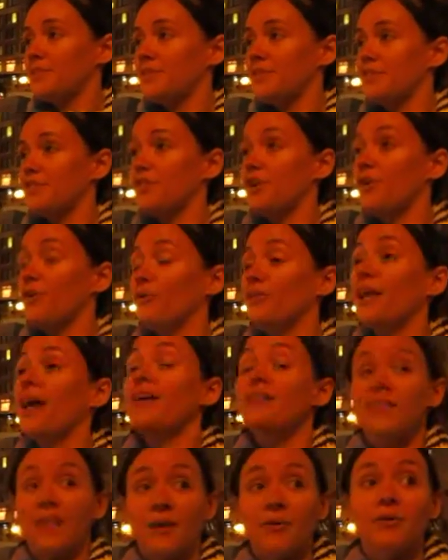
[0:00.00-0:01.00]
So do you think
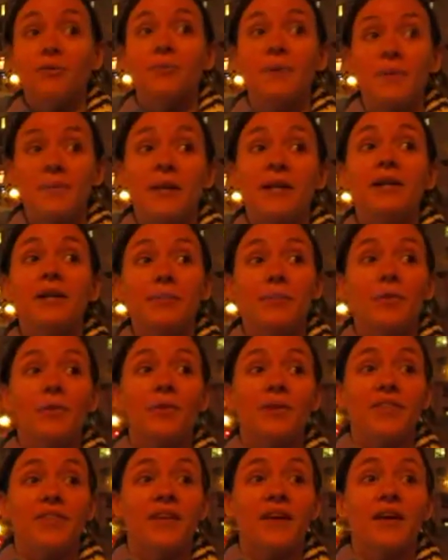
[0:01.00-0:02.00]
they're doing harm to
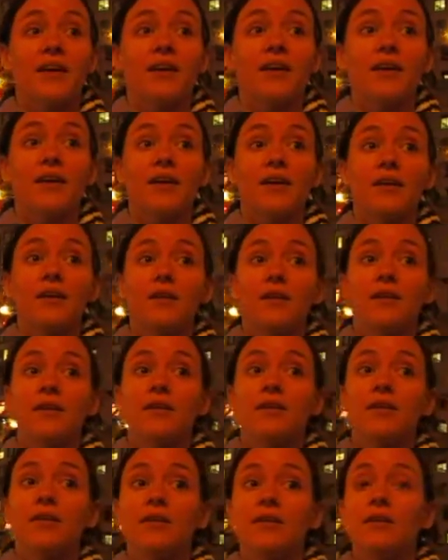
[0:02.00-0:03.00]
certain parts
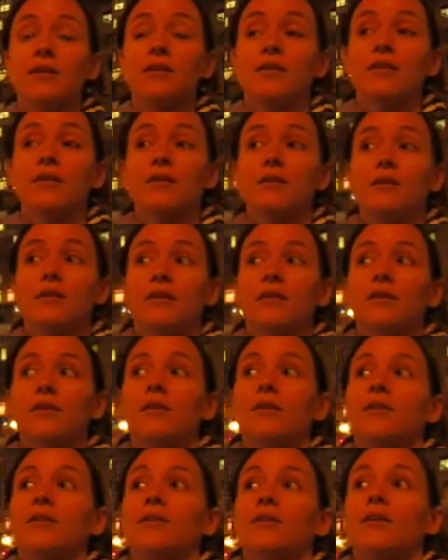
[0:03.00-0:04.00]
of this,
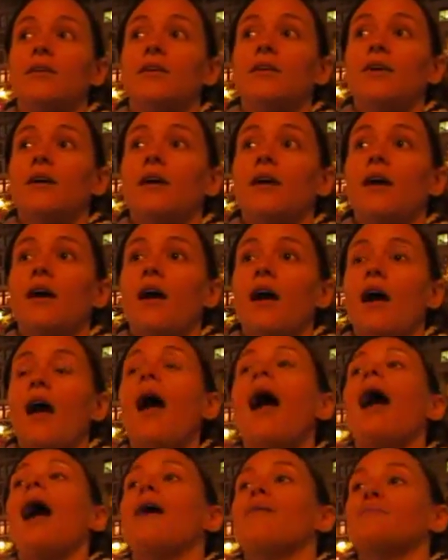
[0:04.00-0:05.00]
certain classes or
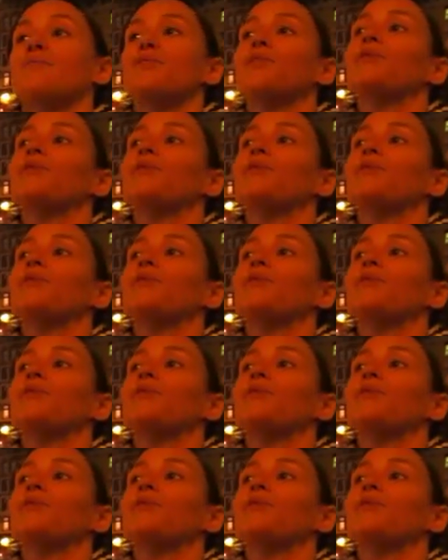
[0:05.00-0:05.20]
groups?